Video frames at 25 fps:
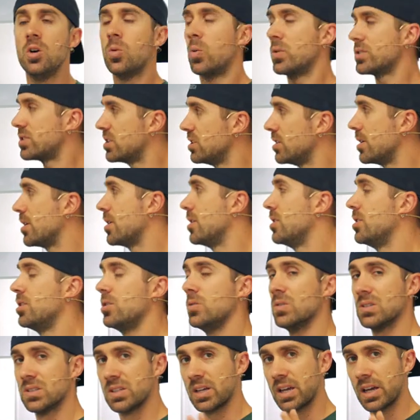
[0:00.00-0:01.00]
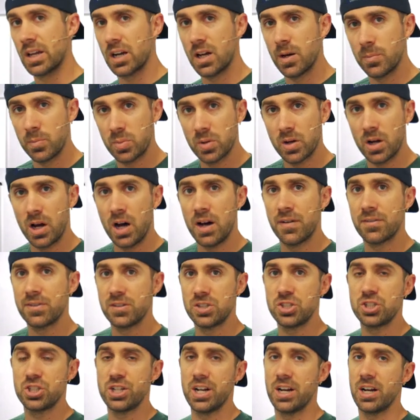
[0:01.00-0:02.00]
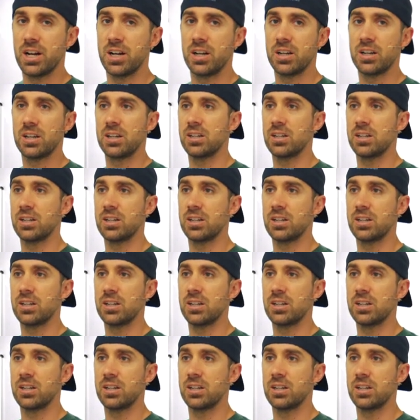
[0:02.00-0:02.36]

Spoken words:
What you need to do is get up off the chair,